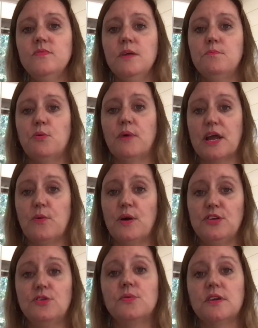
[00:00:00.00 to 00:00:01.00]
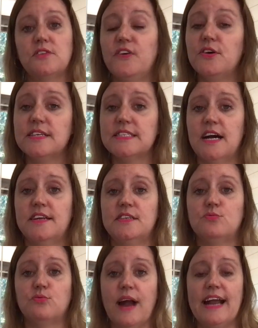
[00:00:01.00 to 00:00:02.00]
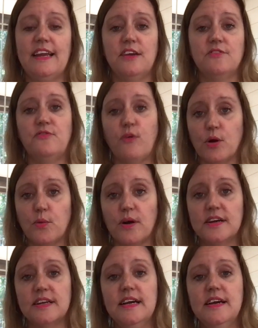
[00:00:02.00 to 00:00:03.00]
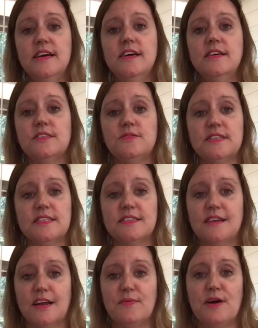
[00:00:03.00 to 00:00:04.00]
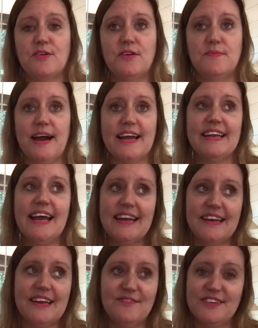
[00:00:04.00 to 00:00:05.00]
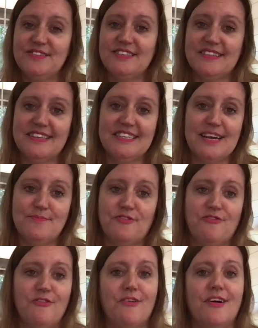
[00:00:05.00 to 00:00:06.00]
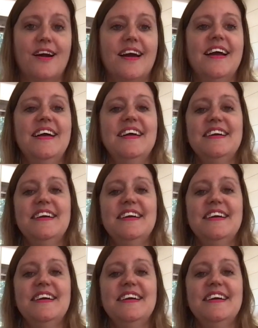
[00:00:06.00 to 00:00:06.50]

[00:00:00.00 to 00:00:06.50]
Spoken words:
But what I want you to really focus on is writing forward. So this is not about going back and editing what you did the day before.